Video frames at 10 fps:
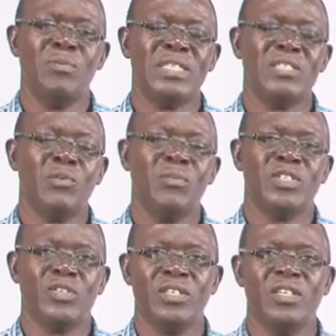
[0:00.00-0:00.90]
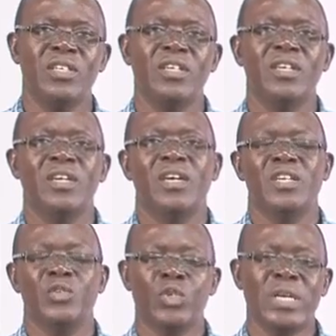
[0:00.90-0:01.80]
a basis for measuring,
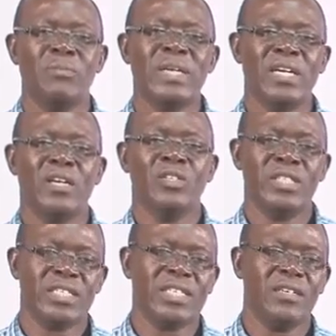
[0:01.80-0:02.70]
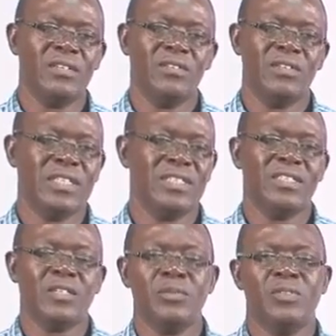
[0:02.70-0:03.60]
and so you can make a conjecture. That
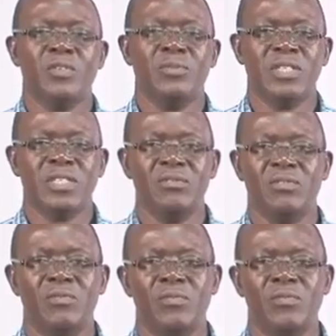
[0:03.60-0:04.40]
is subjective.